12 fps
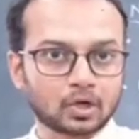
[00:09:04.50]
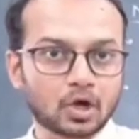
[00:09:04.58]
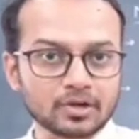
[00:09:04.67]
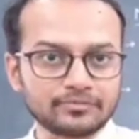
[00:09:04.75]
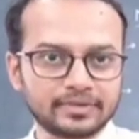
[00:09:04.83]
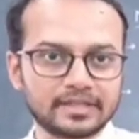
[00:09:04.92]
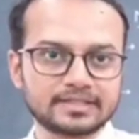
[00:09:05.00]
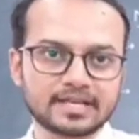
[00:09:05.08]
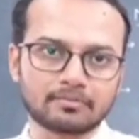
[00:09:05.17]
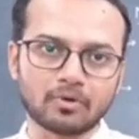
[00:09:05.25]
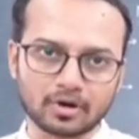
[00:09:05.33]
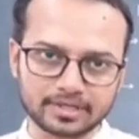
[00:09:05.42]
chlorophyll in
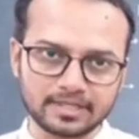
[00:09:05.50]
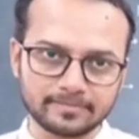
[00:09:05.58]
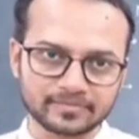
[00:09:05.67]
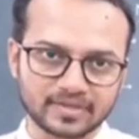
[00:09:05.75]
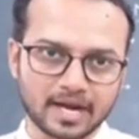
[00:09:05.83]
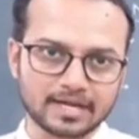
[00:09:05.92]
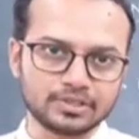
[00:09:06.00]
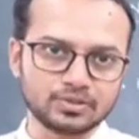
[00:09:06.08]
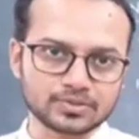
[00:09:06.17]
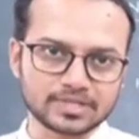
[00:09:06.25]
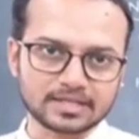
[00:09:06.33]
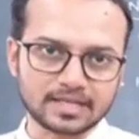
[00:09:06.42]
their body, and
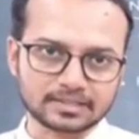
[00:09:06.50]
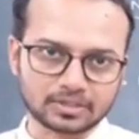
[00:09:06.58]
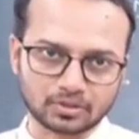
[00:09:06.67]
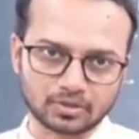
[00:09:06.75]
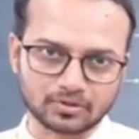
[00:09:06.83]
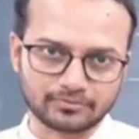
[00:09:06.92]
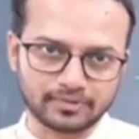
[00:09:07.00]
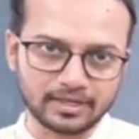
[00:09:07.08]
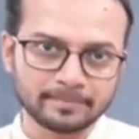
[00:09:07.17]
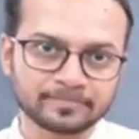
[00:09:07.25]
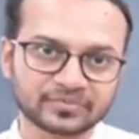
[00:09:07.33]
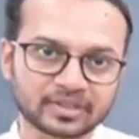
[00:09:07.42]
using that
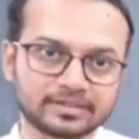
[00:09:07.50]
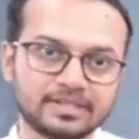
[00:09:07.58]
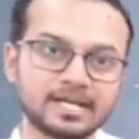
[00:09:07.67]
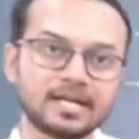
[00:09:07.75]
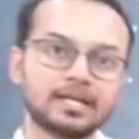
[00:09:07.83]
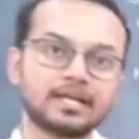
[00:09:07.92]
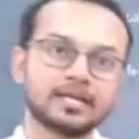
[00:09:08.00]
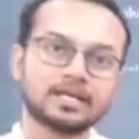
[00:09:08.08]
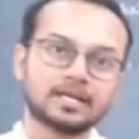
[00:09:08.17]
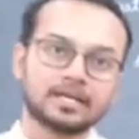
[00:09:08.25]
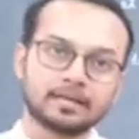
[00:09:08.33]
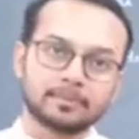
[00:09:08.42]
chlorophyll they
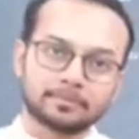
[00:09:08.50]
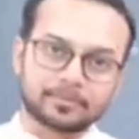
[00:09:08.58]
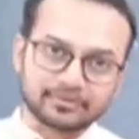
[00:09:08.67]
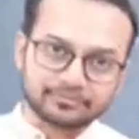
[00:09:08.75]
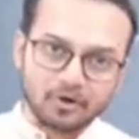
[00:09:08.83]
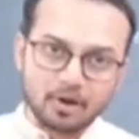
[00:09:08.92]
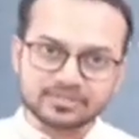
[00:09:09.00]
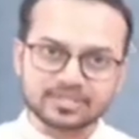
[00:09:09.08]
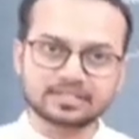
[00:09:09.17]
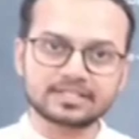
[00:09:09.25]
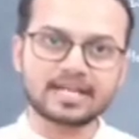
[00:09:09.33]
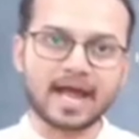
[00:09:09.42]
perform
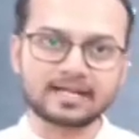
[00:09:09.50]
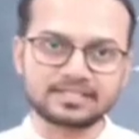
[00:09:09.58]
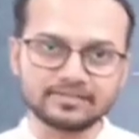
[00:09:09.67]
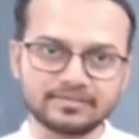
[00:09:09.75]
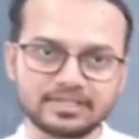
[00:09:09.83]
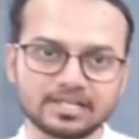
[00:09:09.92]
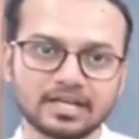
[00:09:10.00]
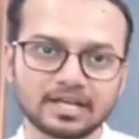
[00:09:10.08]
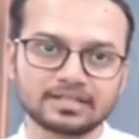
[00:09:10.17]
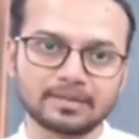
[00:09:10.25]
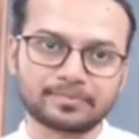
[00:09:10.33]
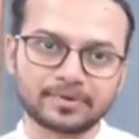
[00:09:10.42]
certain
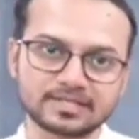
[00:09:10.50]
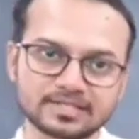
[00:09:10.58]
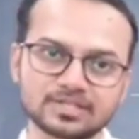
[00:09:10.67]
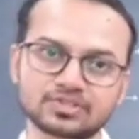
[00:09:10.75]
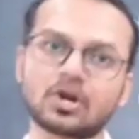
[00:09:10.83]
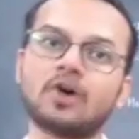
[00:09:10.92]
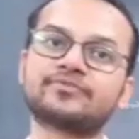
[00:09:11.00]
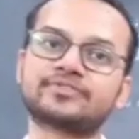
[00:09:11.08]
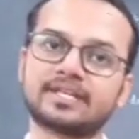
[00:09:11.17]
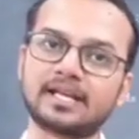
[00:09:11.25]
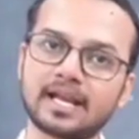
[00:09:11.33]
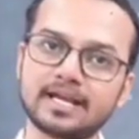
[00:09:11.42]
activity in the presence of
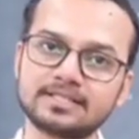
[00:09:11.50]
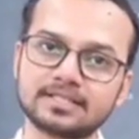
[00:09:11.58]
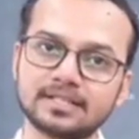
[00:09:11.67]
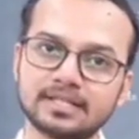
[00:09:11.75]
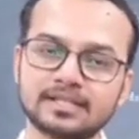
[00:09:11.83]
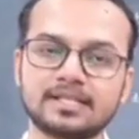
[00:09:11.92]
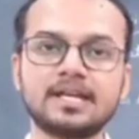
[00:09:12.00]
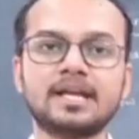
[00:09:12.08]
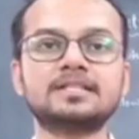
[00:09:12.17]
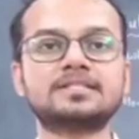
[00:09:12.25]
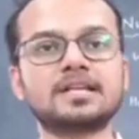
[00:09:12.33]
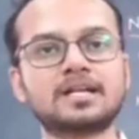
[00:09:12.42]
sunlight.
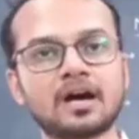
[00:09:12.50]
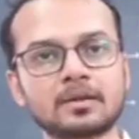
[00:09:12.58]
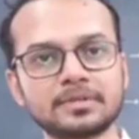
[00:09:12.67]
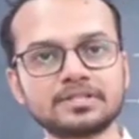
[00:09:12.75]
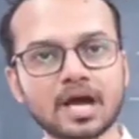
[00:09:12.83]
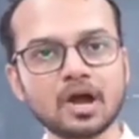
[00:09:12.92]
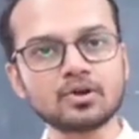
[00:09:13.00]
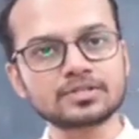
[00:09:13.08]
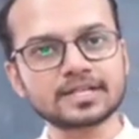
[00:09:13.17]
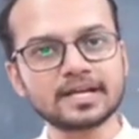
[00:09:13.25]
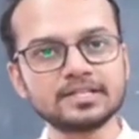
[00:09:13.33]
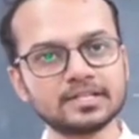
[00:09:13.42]
They intake carbon
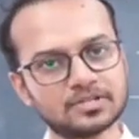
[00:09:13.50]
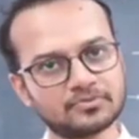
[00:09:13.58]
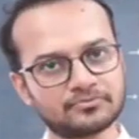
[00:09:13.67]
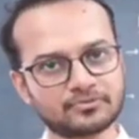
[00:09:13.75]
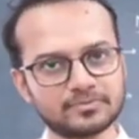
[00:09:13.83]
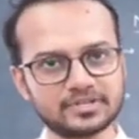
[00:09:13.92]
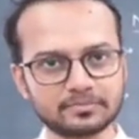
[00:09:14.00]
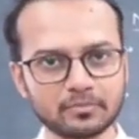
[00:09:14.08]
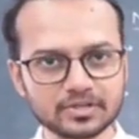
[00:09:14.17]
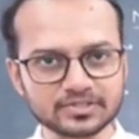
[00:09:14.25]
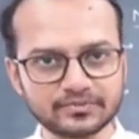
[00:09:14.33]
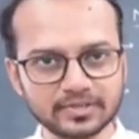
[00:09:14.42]
dioxide from the
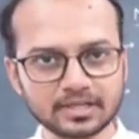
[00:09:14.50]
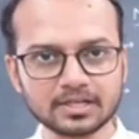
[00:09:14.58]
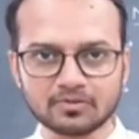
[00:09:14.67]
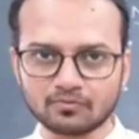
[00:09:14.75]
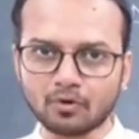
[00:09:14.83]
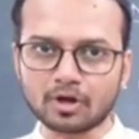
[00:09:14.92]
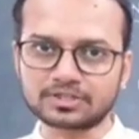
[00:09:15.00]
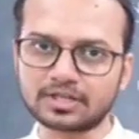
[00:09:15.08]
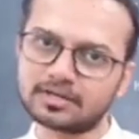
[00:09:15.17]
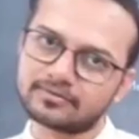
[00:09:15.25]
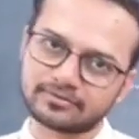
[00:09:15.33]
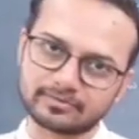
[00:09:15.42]
atmosphere,
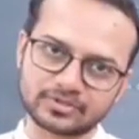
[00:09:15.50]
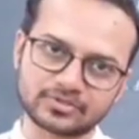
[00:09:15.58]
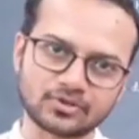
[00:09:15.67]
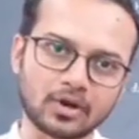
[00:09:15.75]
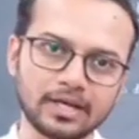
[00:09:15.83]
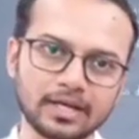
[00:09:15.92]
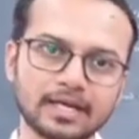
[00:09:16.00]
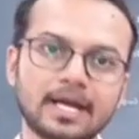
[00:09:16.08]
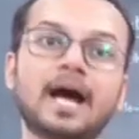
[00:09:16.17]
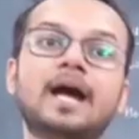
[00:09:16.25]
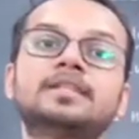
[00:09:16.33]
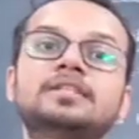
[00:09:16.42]
water from the
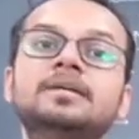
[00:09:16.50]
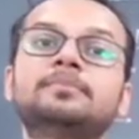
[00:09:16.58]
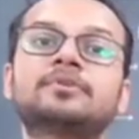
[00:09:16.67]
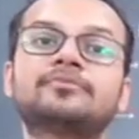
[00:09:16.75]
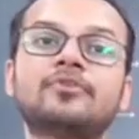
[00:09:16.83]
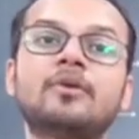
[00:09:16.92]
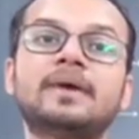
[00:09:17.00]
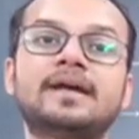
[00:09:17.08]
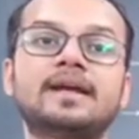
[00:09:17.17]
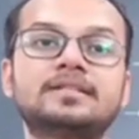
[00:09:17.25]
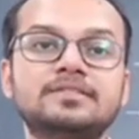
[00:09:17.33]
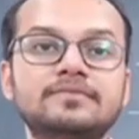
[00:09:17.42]
soil, and they perform
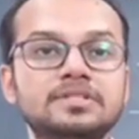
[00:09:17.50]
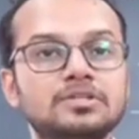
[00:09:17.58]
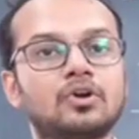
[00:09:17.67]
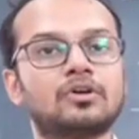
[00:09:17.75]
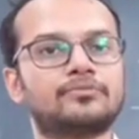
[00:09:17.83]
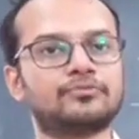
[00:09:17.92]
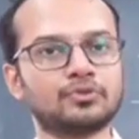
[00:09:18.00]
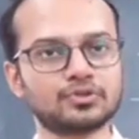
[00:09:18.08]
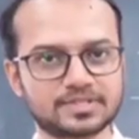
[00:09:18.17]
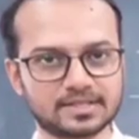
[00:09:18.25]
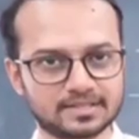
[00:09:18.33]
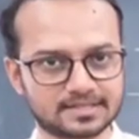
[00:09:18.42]
an activity called
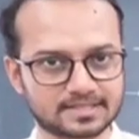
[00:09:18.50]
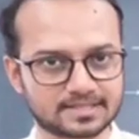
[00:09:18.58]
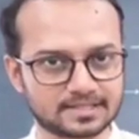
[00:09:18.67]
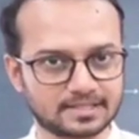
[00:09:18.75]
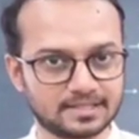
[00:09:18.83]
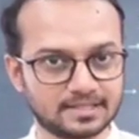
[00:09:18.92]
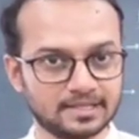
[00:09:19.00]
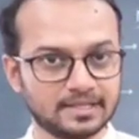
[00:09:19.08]
photosynthesis.